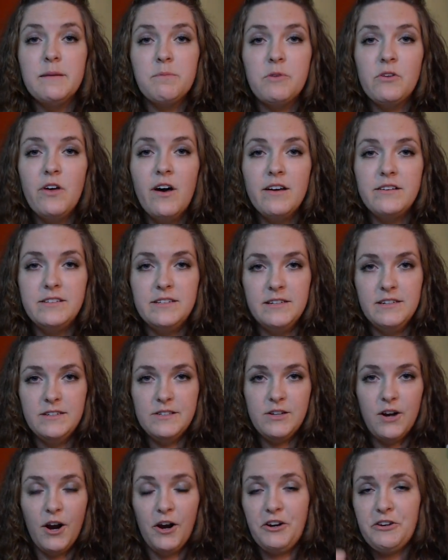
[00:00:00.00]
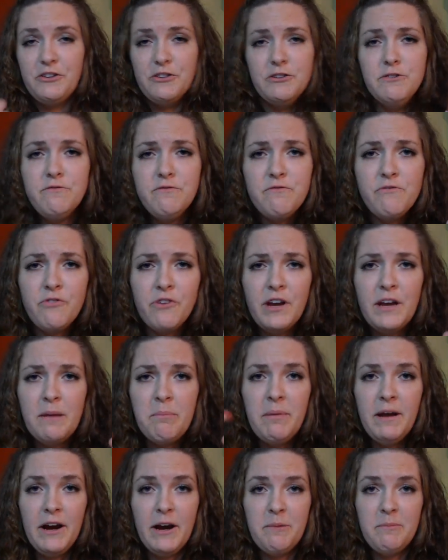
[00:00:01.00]
lip glosses are
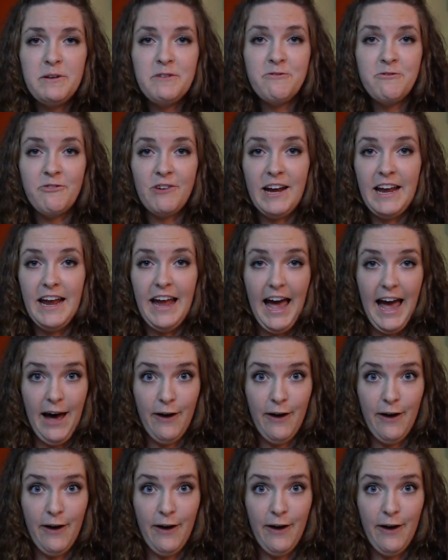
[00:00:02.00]
gluten-free, paraben-free,